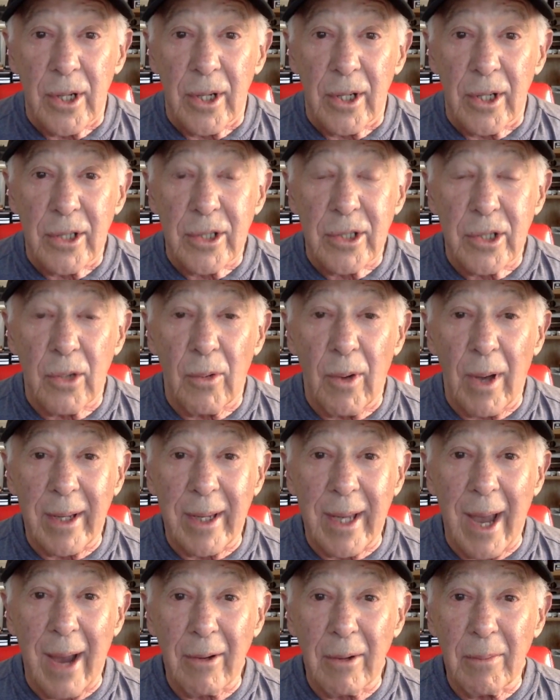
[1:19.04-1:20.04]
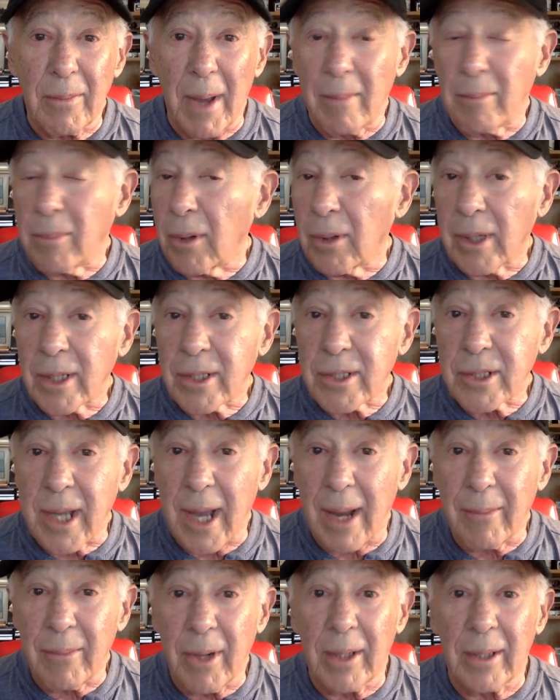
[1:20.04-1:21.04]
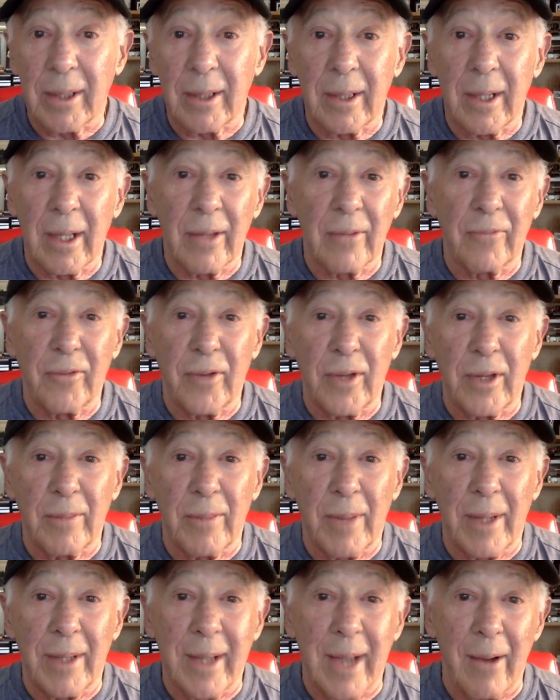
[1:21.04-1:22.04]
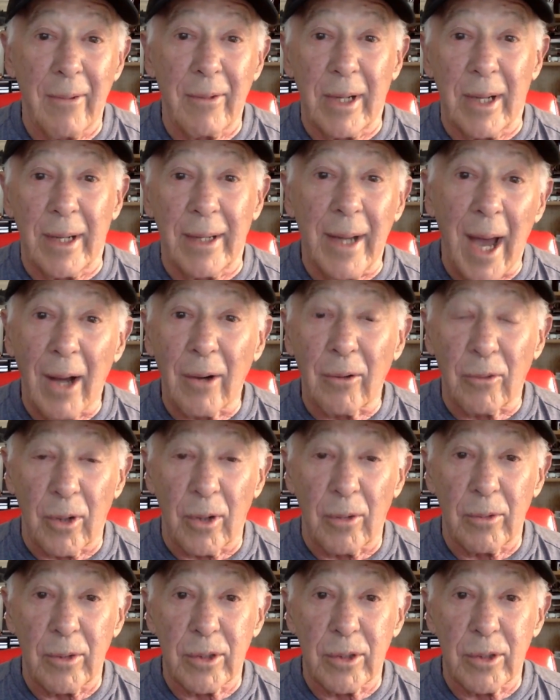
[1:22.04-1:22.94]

So I carried my Bolex camera, and another friend of mine carried a Nagra,